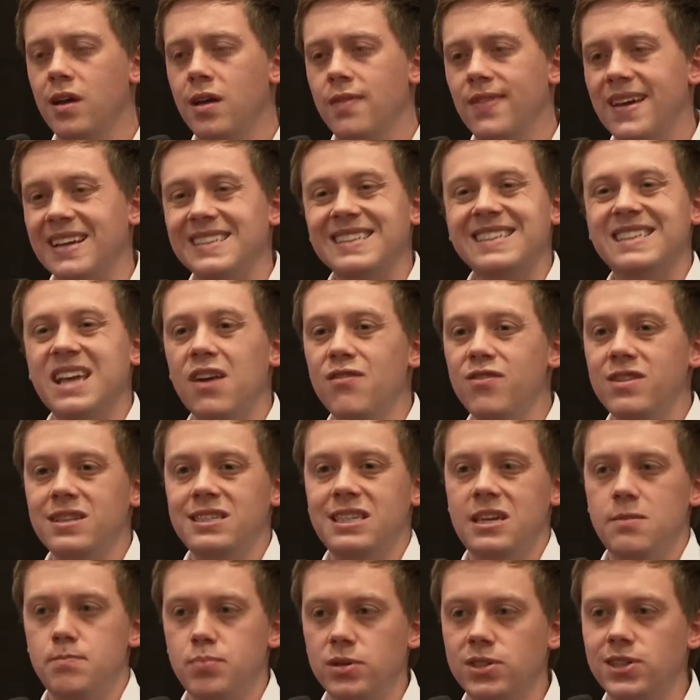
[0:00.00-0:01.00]
that
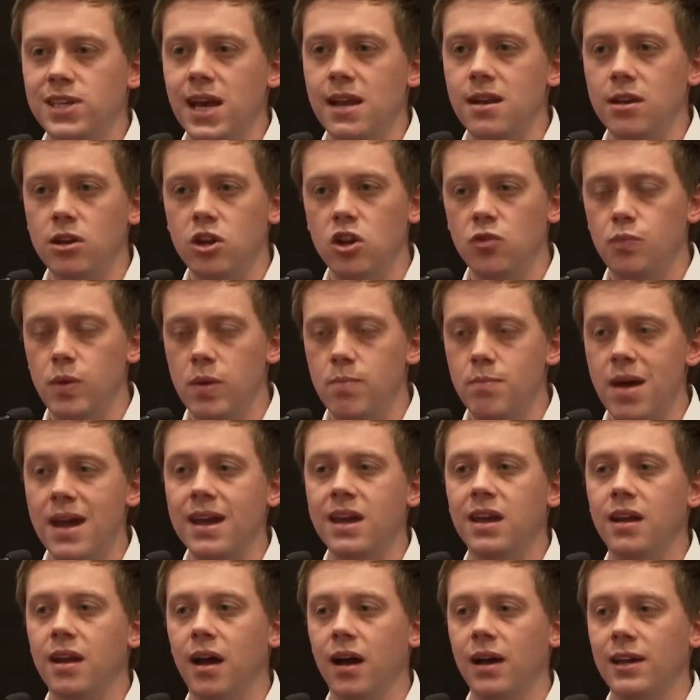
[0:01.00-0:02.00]
70% could be
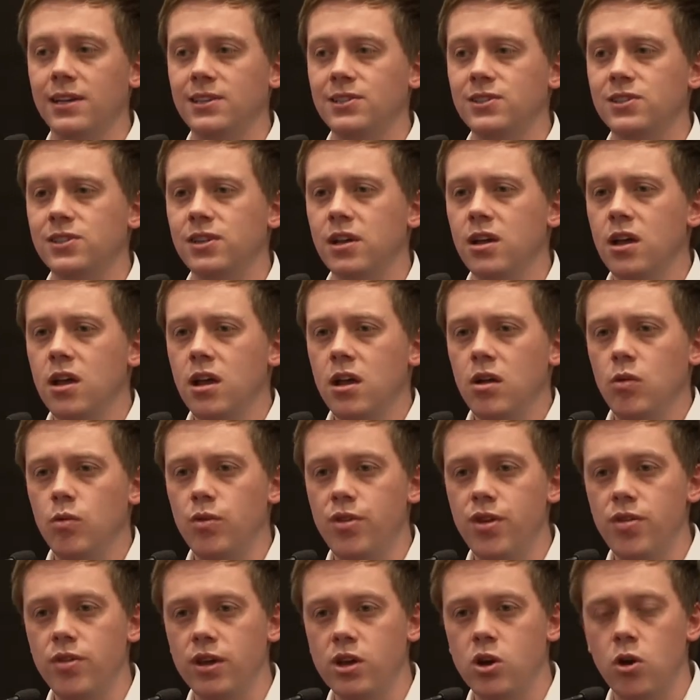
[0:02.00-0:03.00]
mechanized
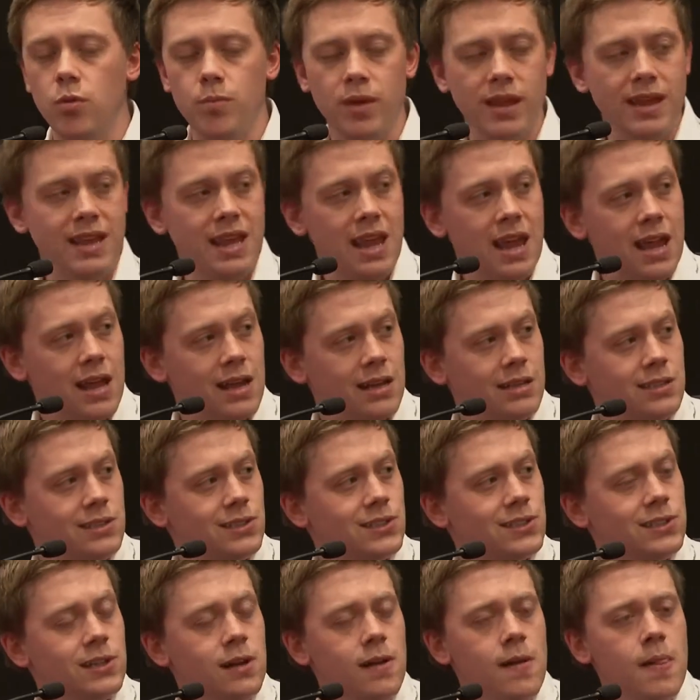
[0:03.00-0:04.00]
within the coming
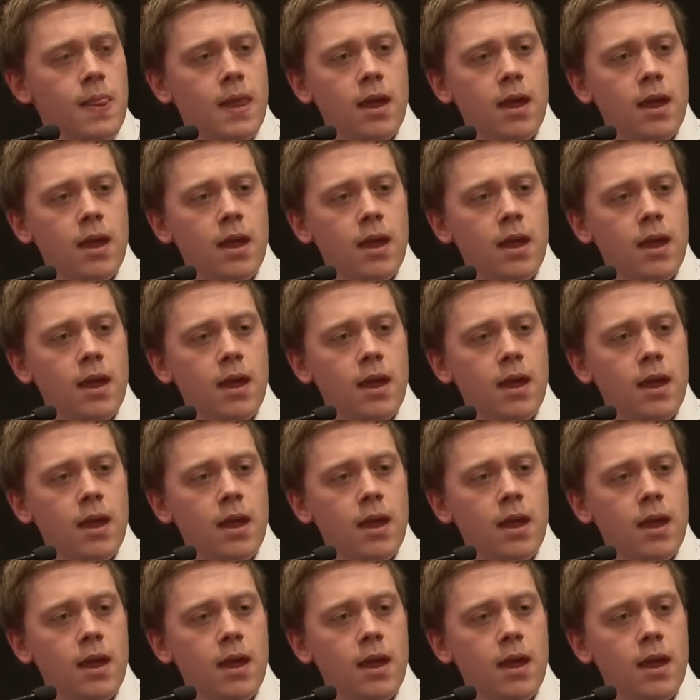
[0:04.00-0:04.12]
years. Yeah.